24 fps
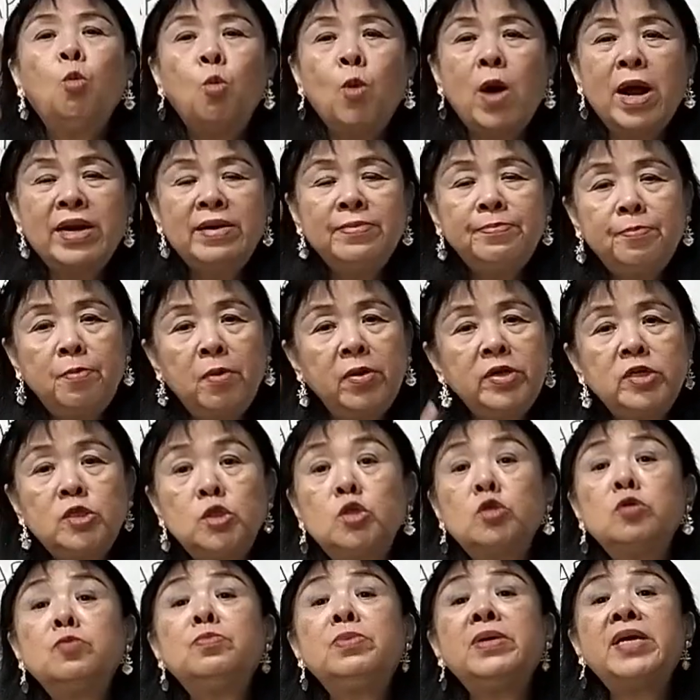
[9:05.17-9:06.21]
1 point
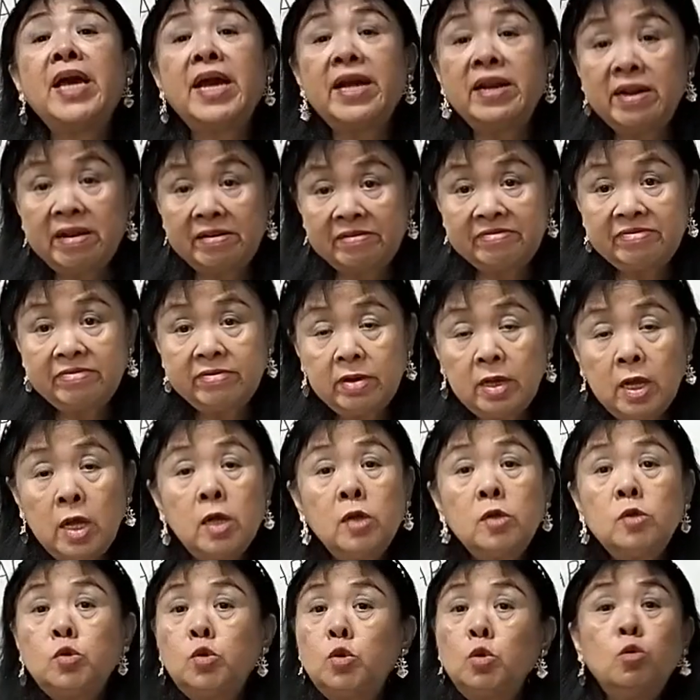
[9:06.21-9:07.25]
should be enough.
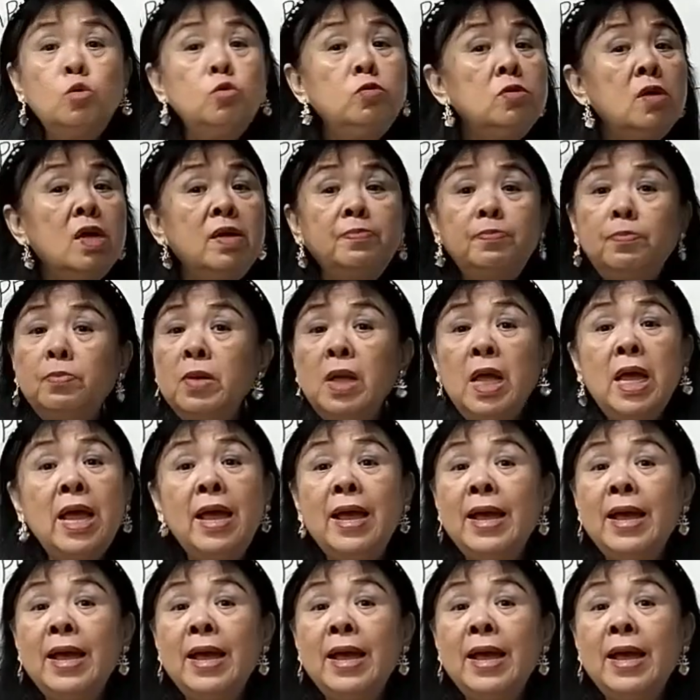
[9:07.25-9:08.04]
Do not